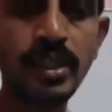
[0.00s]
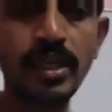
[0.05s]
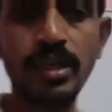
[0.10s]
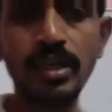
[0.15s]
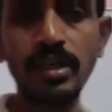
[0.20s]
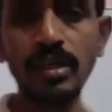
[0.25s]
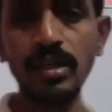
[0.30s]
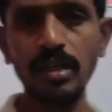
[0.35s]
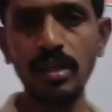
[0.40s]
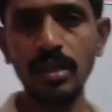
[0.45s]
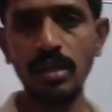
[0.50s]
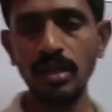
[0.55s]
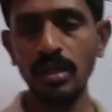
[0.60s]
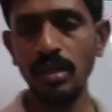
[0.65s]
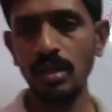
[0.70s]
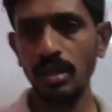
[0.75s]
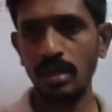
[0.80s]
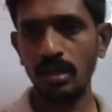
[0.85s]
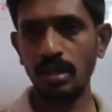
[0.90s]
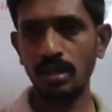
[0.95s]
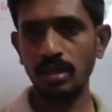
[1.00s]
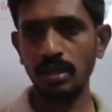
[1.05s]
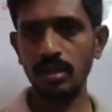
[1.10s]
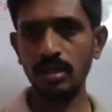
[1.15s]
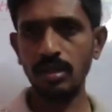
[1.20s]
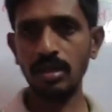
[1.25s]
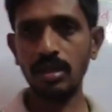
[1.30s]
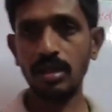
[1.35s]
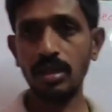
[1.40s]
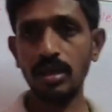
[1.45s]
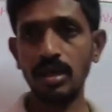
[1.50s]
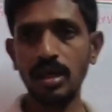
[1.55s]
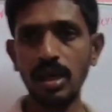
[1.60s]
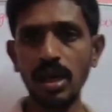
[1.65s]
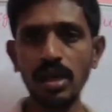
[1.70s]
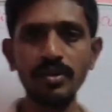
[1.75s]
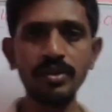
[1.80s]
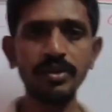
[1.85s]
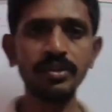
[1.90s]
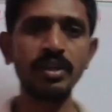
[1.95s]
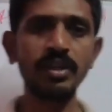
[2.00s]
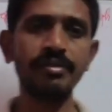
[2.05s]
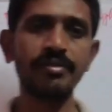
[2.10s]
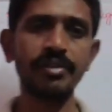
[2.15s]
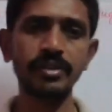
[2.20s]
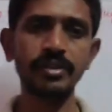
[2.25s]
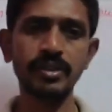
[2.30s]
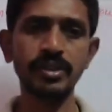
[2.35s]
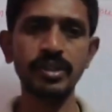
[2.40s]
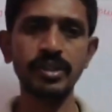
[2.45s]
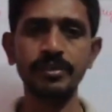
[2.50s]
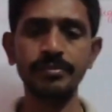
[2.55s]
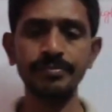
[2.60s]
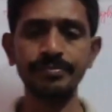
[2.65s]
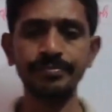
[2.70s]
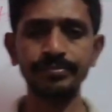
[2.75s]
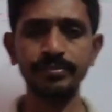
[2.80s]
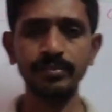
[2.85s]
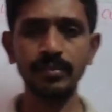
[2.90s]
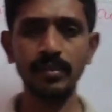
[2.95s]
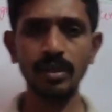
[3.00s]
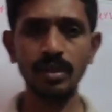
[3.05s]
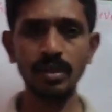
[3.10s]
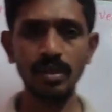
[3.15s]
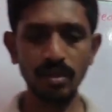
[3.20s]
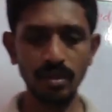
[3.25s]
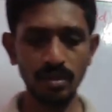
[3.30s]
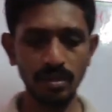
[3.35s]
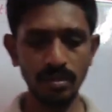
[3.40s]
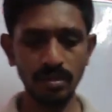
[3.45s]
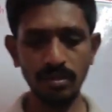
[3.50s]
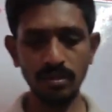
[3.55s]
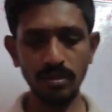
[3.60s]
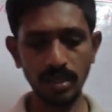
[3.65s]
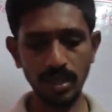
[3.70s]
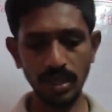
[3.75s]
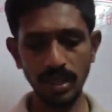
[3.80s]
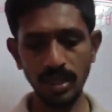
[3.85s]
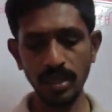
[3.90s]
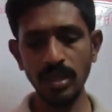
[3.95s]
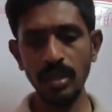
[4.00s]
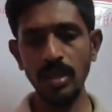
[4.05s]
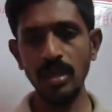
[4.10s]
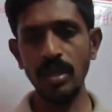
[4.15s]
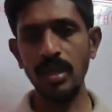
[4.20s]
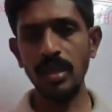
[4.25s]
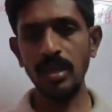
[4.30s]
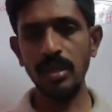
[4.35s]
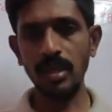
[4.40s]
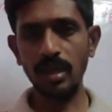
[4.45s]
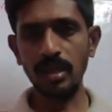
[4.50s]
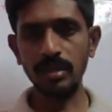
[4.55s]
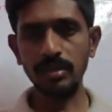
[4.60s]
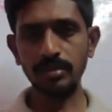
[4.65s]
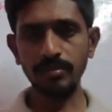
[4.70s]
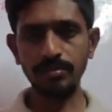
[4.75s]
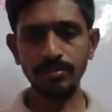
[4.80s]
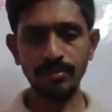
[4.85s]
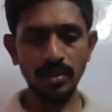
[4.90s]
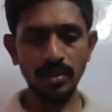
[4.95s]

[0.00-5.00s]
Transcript: here curved surface here. Okay. Yeah.